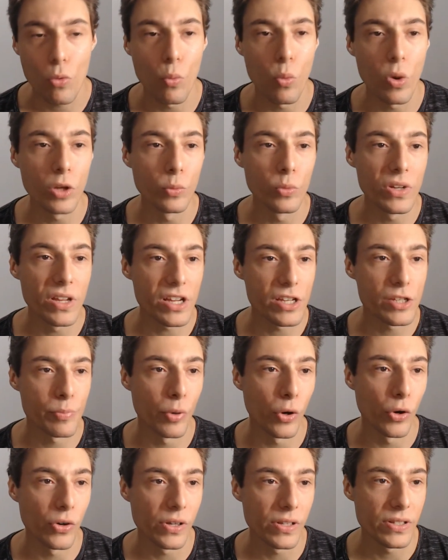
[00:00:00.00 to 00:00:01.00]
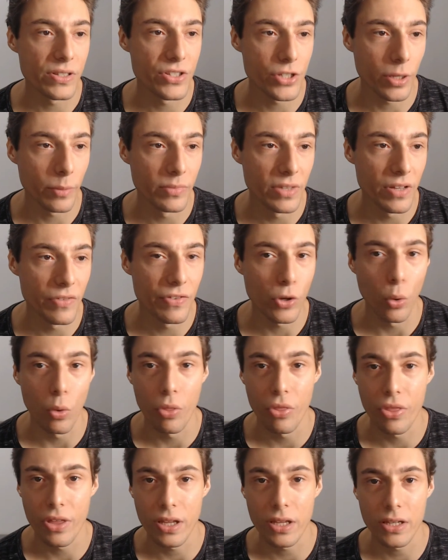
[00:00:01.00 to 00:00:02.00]
when we experience some
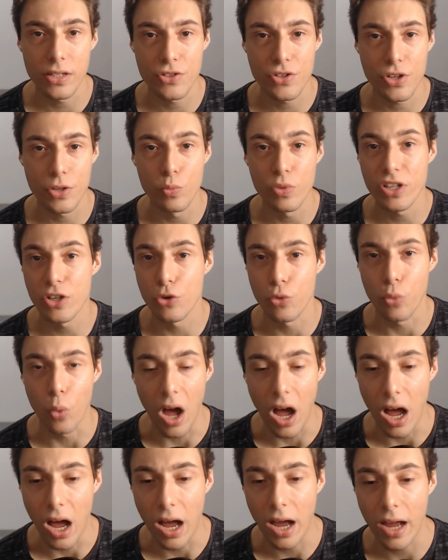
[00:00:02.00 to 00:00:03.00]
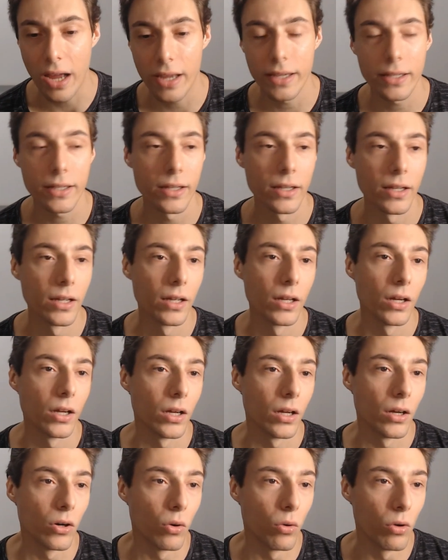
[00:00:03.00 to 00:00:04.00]
difficult things and we cry,
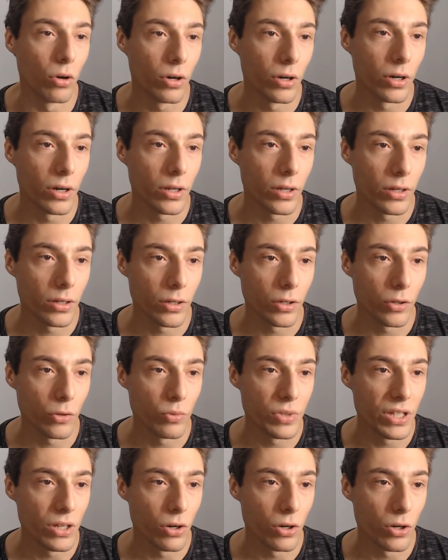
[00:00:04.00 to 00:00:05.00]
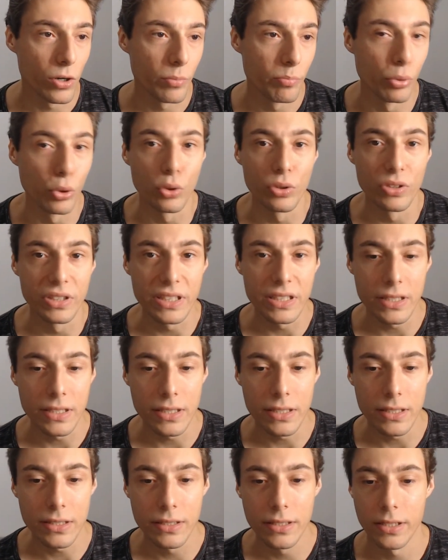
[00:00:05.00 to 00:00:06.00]
or we are
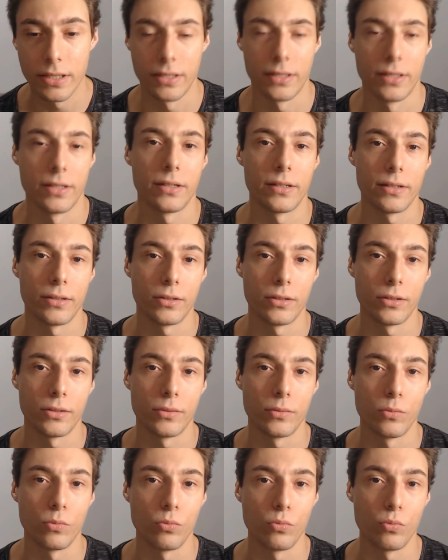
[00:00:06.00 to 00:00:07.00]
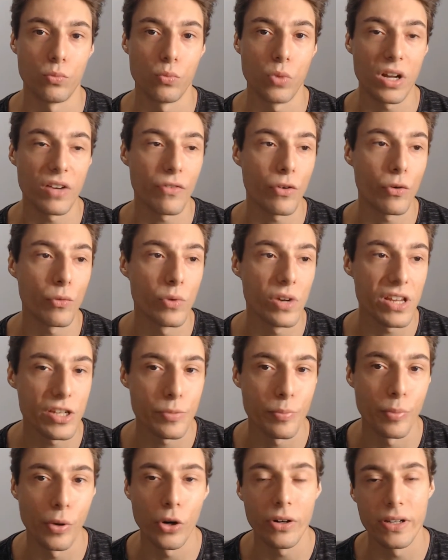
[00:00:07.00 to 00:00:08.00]
bullied, whatever we
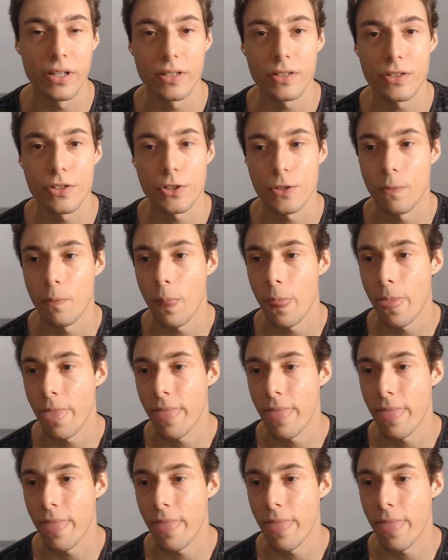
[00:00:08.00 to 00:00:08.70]
experience,